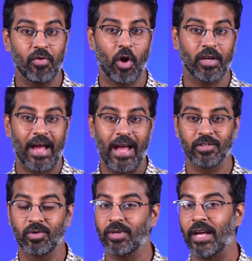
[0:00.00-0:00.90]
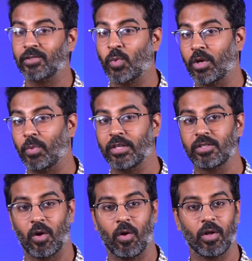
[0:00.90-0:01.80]
not as good as what we
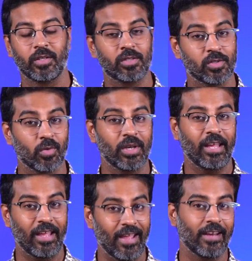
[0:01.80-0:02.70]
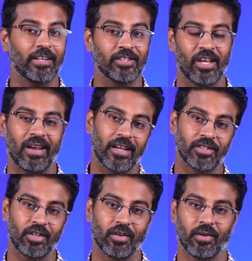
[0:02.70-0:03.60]
saw on the Sony A80J
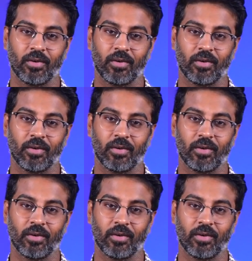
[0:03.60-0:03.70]
last year.